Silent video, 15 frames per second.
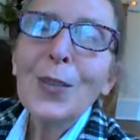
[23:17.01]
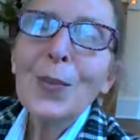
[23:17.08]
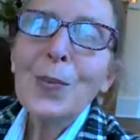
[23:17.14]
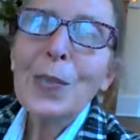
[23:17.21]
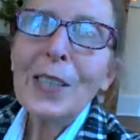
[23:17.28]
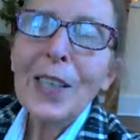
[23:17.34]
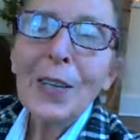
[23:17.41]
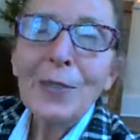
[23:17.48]

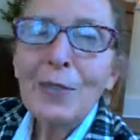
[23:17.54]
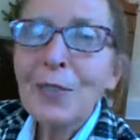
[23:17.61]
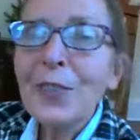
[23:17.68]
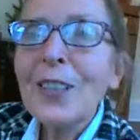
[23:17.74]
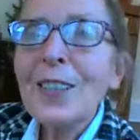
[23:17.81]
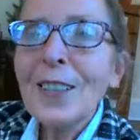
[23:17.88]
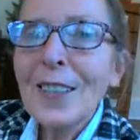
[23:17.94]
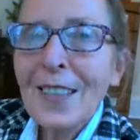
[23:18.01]
what that
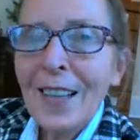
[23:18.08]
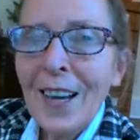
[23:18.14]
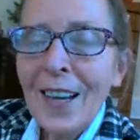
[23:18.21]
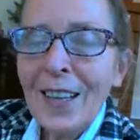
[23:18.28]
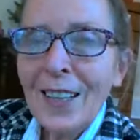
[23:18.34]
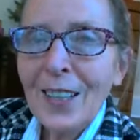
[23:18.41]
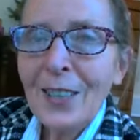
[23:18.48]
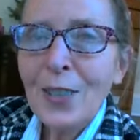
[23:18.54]
feels
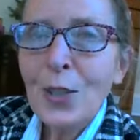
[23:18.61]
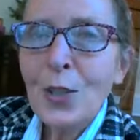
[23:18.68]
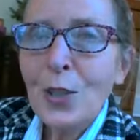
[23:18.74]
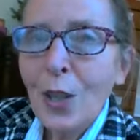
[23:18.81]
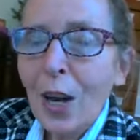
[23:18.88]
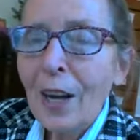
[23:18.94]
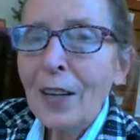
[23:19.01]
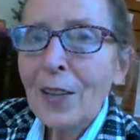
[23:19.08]
like to
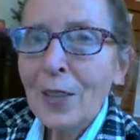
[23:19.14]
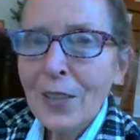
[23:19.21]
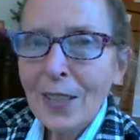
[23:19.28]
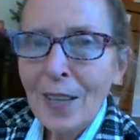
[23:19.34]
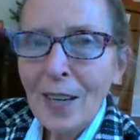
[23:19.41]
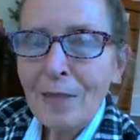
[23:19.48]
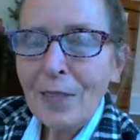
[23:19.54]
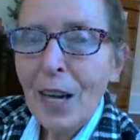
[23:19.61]
talk
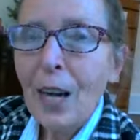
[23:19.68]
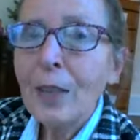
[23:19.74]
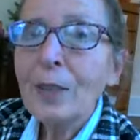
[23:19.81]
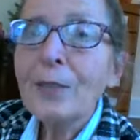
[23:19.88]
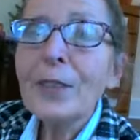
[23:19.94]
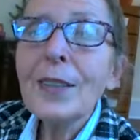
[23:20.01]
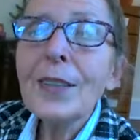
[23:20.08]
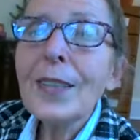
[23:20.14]
yourself out
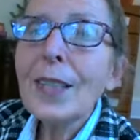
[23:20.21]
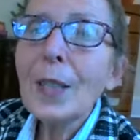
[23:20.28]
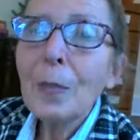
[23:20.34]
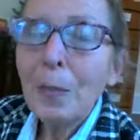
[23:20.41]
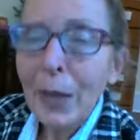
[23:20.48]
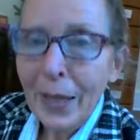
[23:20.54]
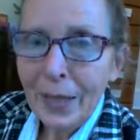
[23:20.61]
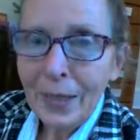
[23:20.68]
of a little
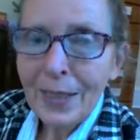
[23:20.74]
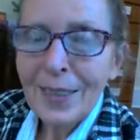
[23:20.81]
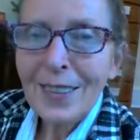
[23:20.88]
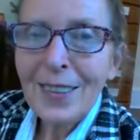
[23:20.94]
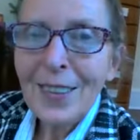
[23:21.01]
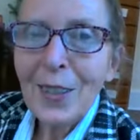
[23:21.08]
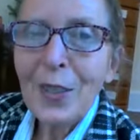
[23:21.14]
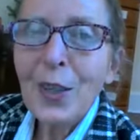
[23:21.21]
pain.
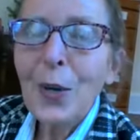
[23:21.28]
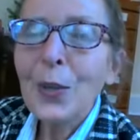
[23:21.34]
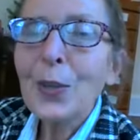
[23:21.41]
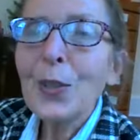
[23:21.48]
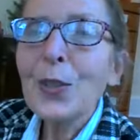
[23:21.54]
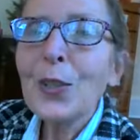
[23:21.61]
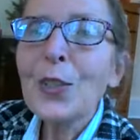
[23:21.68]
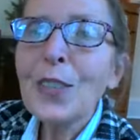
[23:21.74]
You
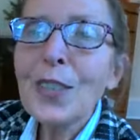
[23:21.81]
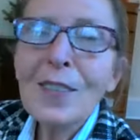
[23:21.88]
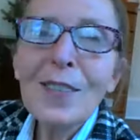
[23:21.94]
could